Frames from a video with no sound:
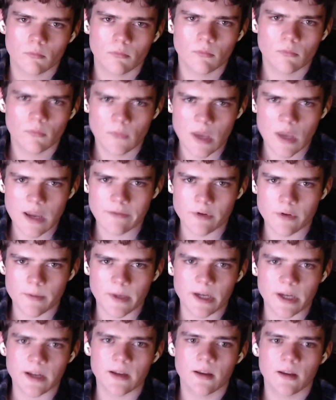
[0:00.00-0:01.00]
Hey
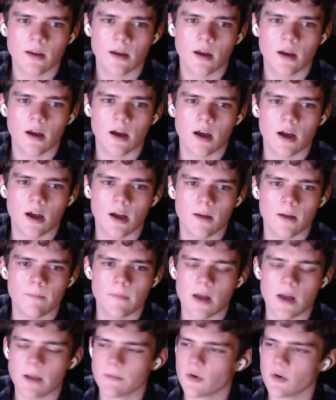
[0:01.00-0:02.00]
everybody,
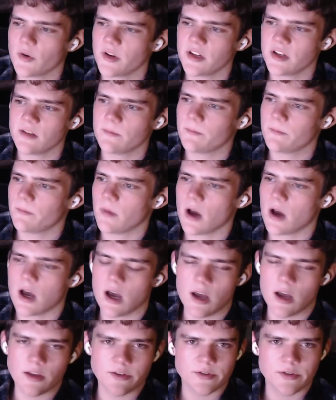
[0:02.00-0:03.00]
um, I'm going to
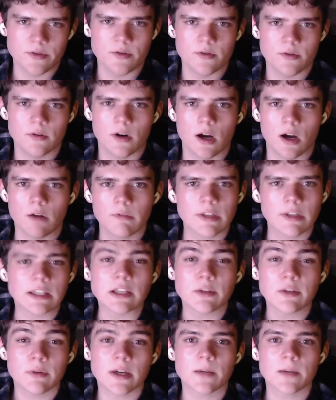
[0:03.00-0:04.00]
uh, do a really
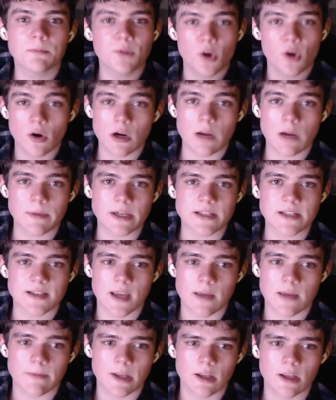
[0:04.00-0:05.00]
quick programming
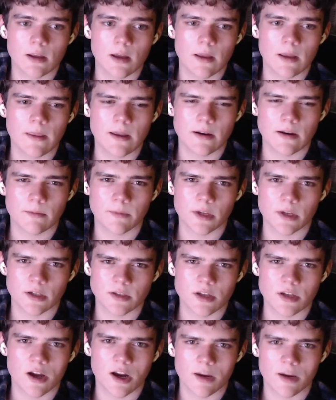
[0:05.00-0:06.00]
assignment, and then I'm going
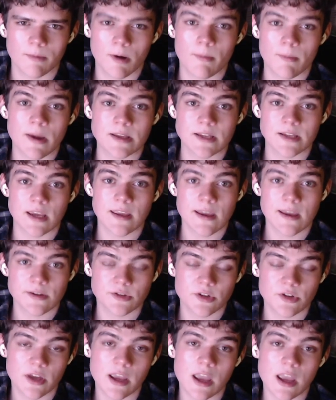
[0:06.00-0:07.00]
to talk about my day
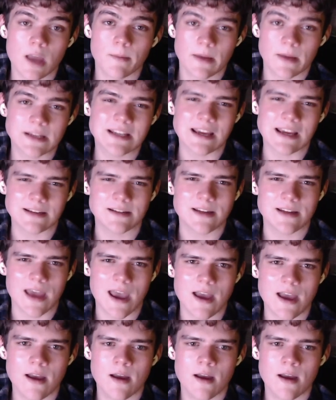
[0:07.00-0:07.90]
yesterday and my day today.